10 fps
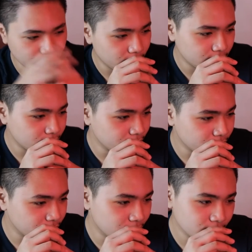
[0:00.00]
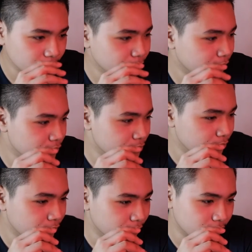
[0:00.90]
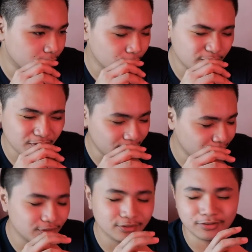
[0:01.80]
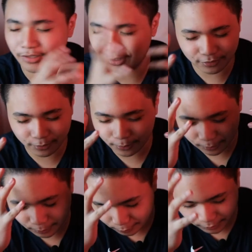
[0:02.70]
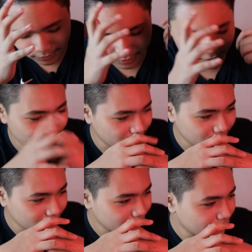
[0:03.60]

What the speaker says: yeah, they're the ones who are reviving deathcore once again,